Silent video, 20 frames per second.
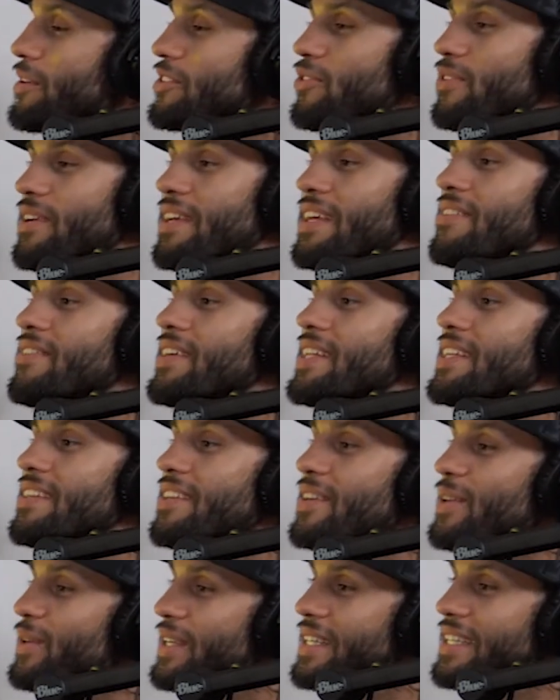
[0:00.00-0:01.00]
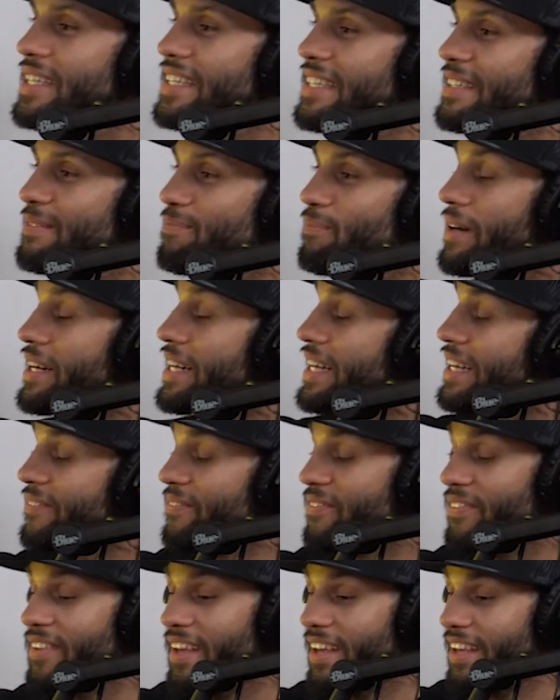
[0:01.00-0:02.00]
Why would you even do it?
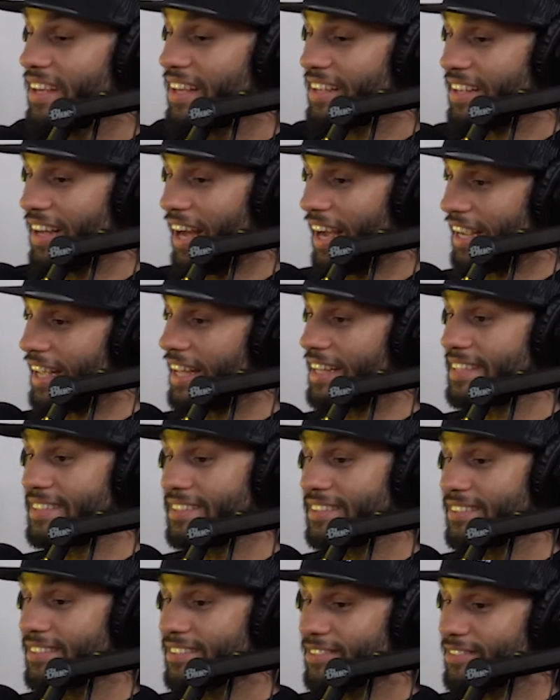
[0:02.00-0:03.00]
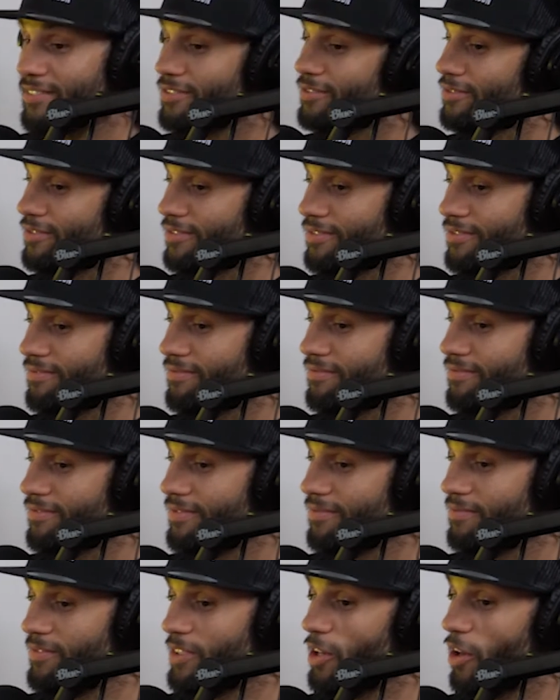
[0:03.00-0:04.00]
But I guess
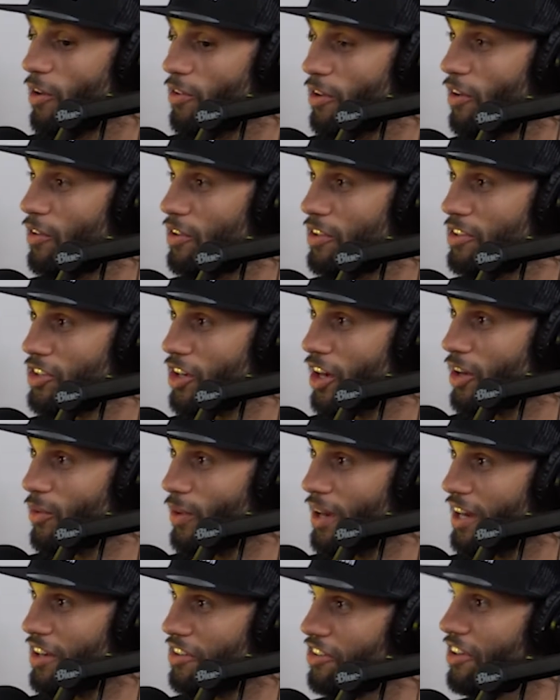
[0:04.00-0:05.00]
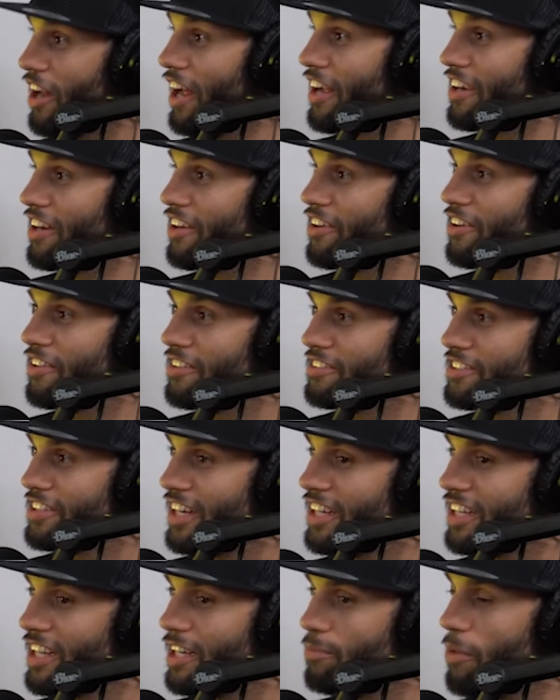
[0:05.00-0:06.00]
you don't know if you're going to win. You're not going to know
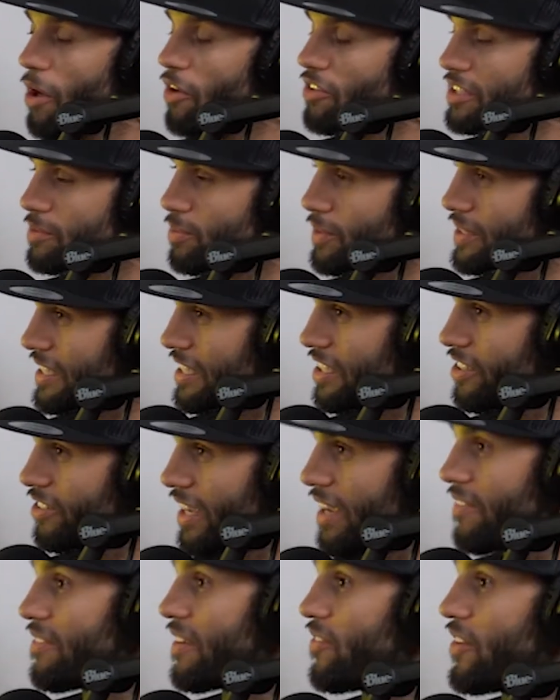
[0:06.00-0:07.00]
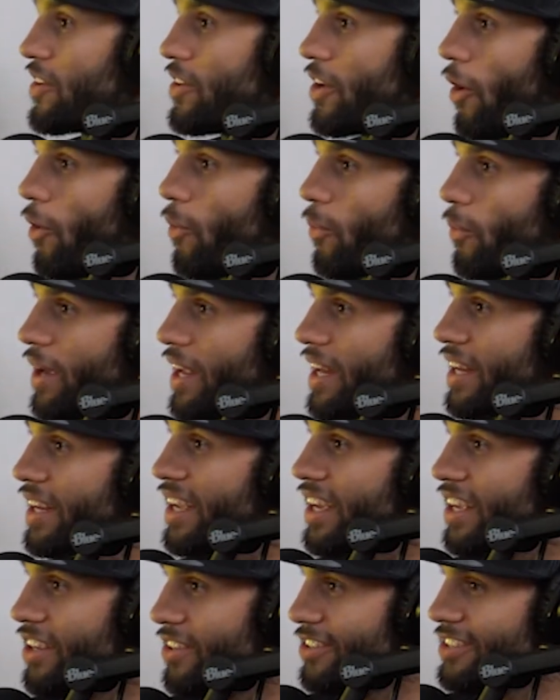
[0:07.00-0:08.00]
that you're going to get a bonus. But still, even if you don't
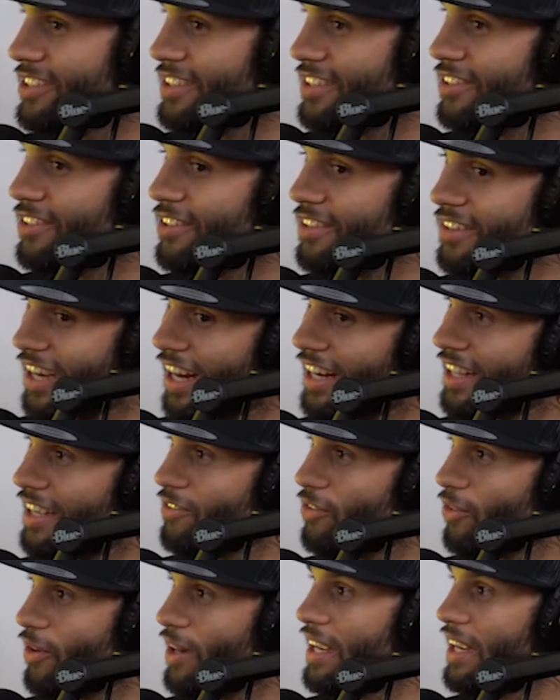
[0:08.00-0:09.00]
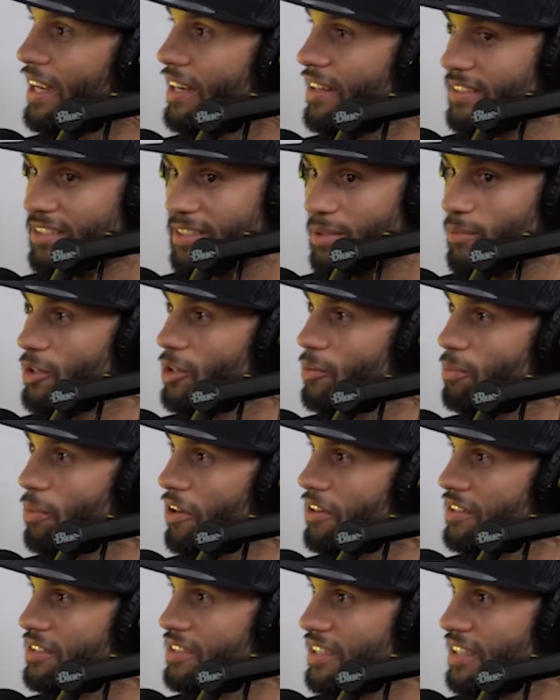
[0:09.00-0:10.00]
win, you still got to give away some of
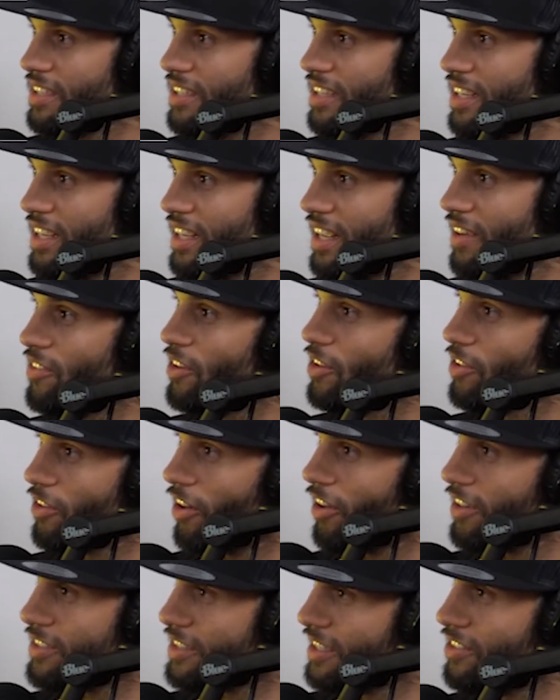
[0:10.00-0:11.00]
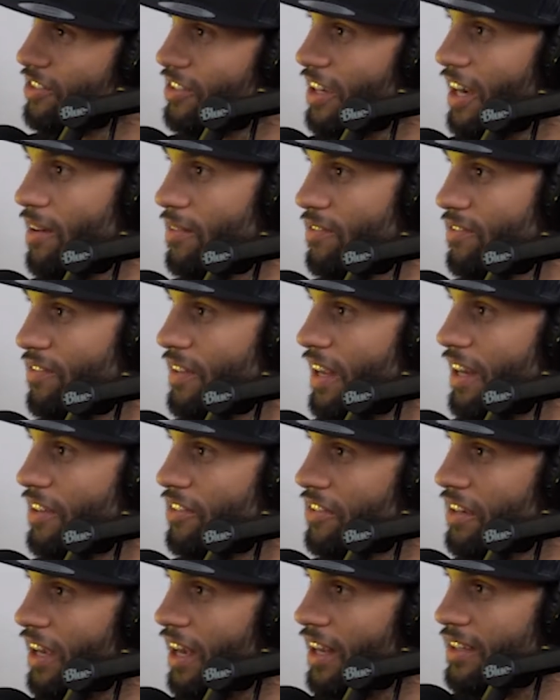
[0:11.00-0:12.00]
your purse if you lost and you
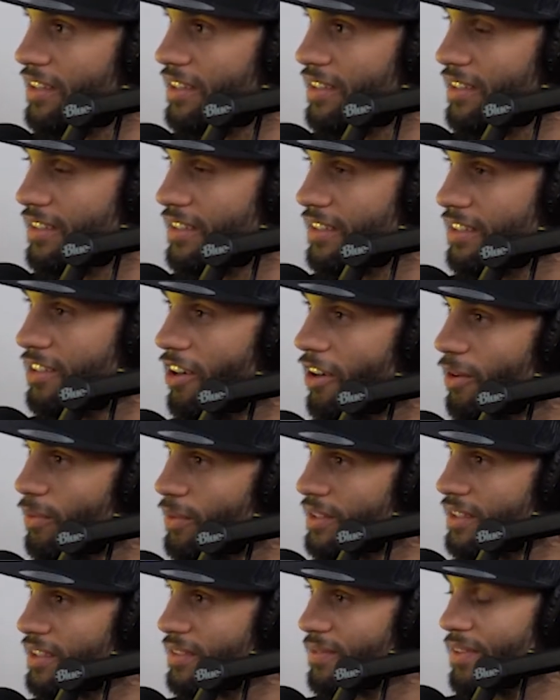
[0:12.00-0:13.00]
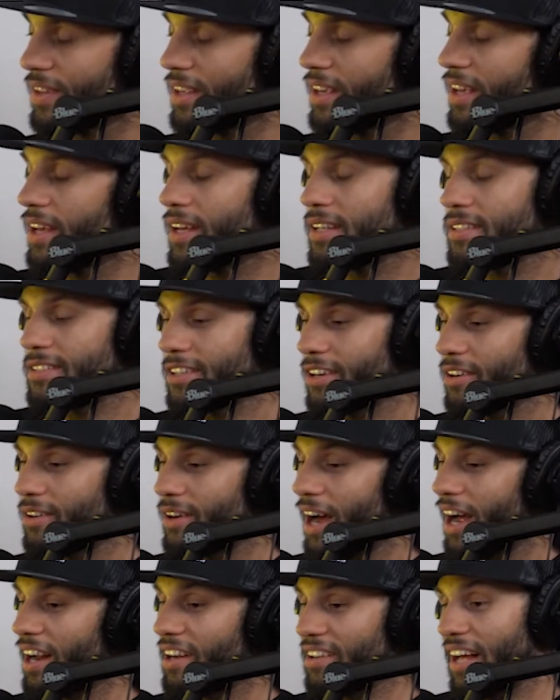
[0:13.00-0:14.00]
got caught with it.
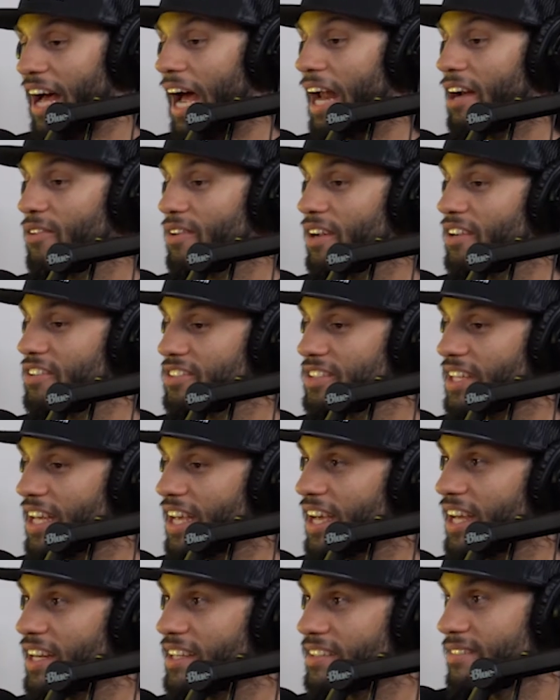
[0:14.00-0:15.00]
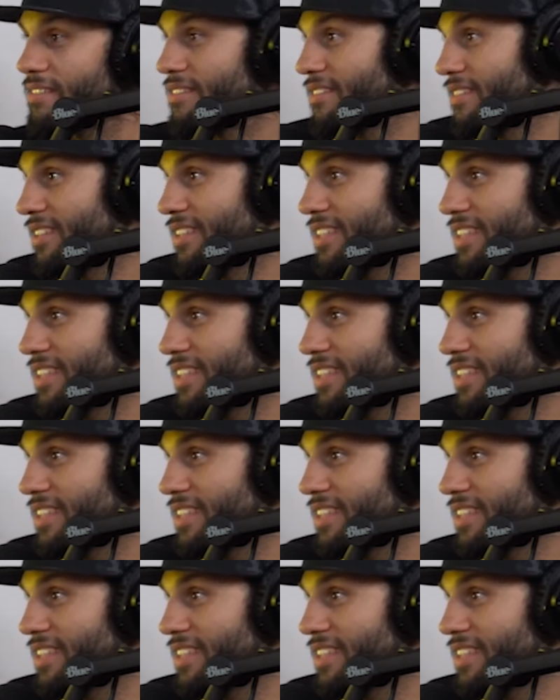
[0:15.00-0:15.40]
So I don't understand